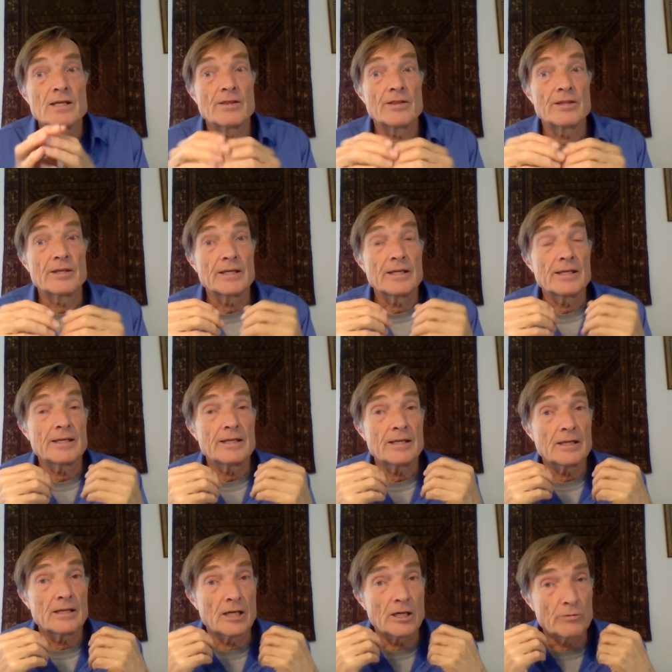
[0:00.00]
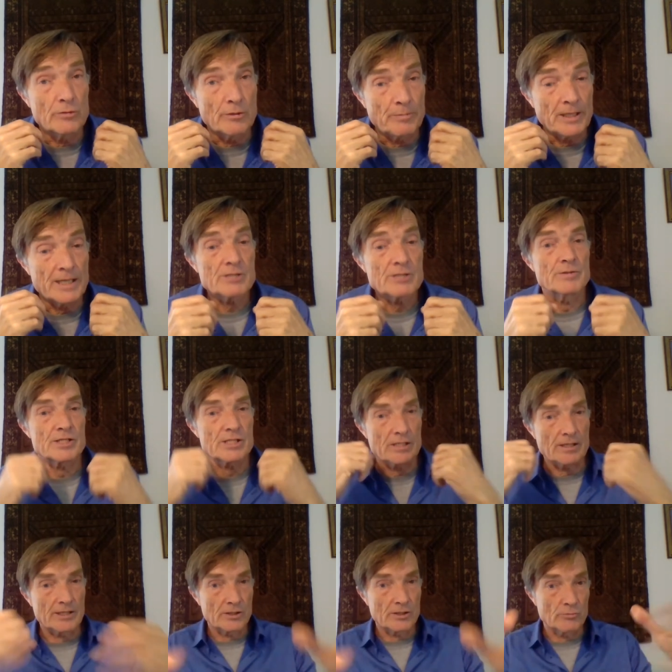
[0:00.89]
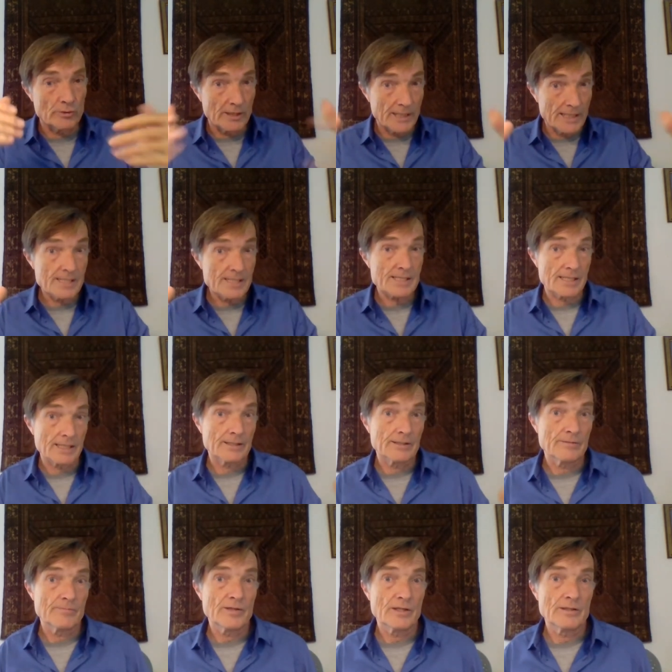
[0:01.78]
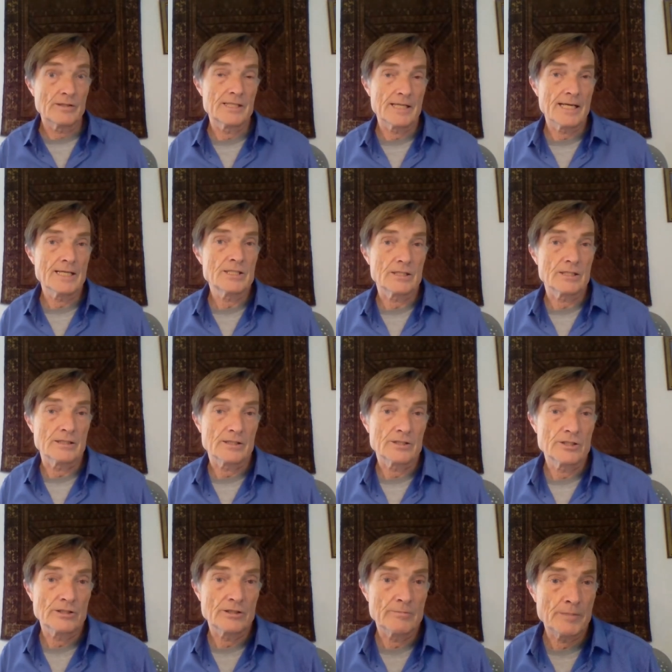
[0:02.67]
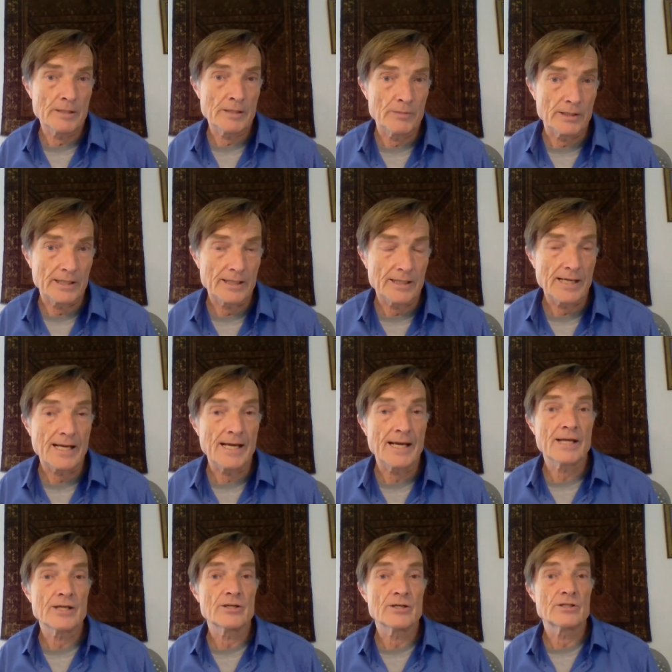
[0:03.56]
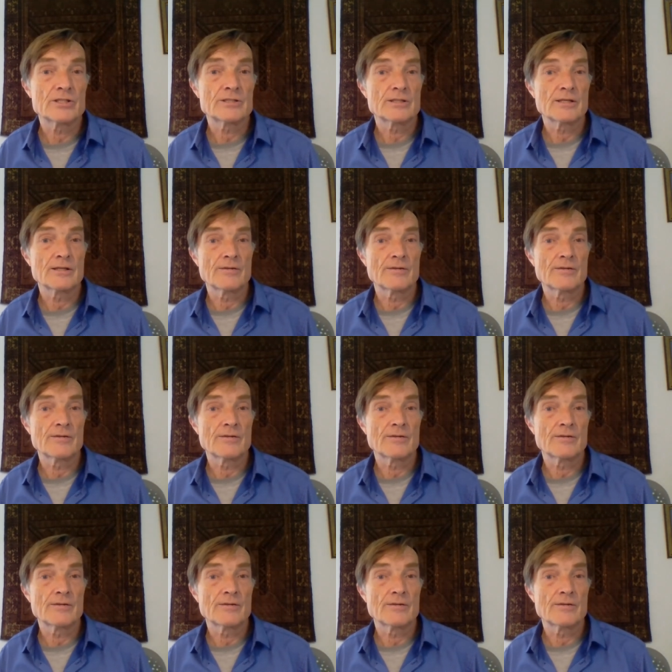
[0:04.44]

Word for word: The, her replacement started releasing data to the public, and